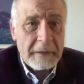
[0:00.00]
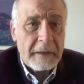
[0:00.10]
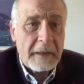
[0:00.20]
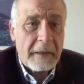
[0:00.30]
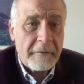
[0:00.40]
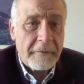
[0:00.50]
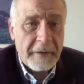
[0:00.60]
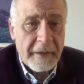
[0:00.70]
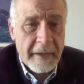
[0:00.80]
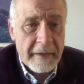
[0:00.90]
of the
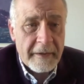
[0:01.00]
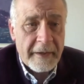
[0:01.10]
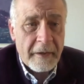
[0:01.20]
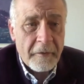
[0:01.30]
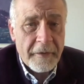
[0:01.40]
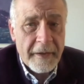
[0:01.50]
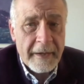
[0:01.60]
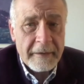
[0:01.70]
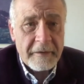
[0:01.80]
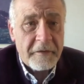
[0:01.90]
Canada Health
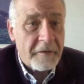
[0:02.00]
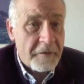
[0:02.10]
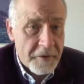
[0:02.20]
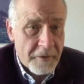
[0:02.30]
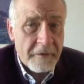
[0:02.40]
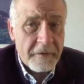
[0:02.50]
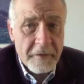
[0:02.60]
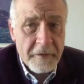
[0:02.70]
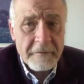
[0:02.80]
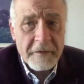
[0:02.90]
Act as insured
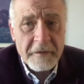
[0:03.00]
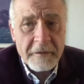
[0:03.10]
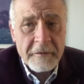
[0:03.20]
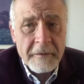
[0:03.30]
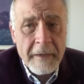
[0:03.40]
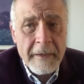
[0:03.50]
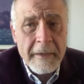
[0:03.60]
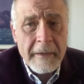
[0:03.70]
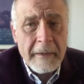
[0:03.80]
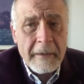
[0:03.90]
services,
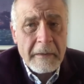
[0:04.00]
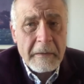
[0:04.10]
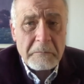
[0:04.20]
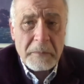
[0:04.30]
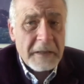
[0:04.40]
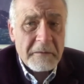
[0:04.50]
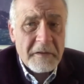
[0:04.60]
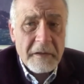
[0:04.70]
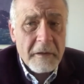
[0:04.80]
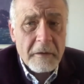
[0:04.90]
but
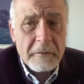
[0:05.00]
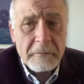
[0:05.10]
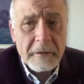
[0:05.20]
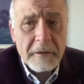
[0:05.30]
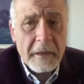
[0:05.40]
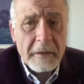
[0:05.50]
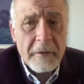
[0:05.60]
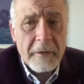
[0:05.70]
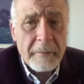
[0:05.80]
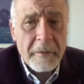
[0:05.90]
said, no, we're not
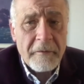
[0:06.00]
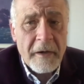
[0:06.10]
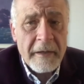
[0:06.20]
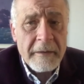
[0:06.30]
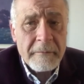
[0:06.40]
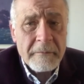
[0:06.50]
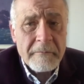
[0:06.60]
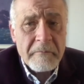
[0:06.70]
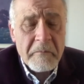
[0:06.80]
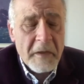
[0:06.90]
going to provide them.
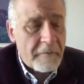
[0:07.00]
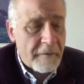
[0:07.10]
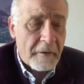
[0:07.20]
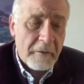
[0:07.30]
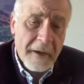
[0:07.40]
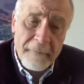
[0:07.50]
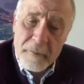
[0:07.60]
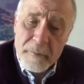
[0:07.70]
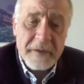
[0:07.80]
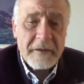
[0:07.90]
The federal
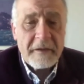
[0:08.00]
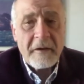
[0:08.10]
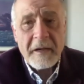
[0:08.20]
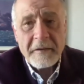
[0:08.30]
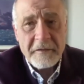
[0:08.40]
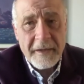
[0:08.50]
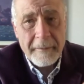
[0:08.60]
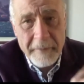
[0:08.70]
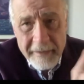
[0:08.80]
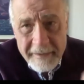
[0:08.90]
government did not
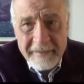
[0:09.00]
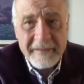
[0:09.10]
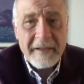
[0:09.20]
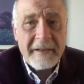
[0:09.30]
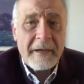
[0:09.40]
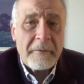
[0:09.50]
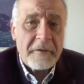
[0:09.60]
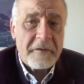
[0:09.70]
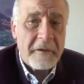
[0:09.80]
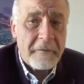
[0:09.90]
step in and say that
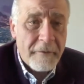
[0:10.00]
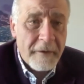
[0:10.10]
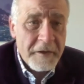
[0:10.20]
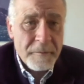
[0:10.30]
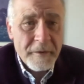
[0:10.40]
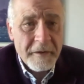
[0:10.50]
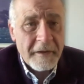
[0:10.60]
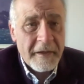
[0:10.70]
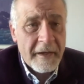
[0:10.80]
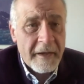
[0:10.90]
was an infringement of
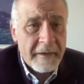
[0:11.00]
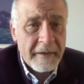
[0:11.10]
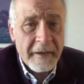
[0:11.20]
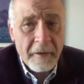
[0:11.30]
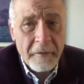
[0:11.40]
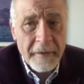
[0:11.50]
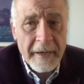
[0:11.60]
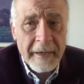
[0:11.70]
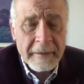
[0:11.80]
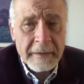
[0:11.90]
the Canada Health
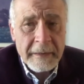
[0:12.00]
Act.